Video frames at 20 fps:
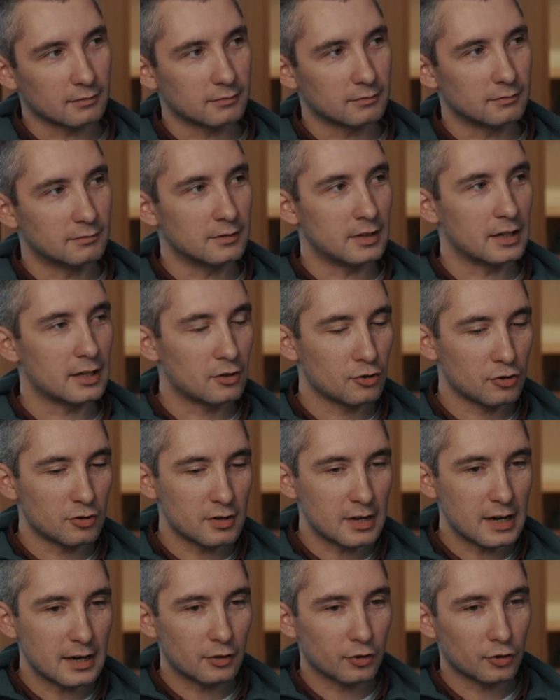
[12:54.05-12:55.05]

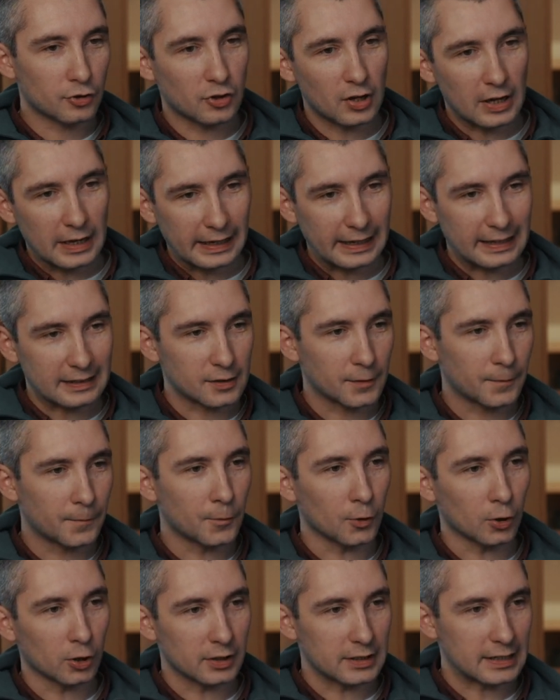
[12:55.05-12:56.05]
neither thing gets
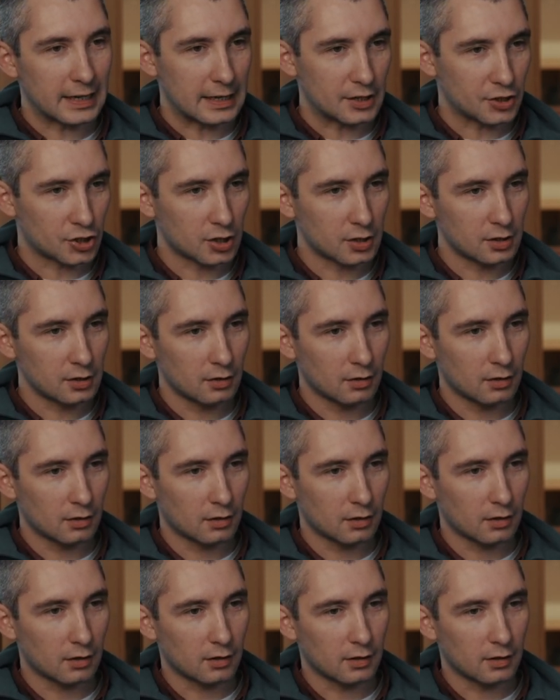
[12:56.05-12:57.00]
full attention.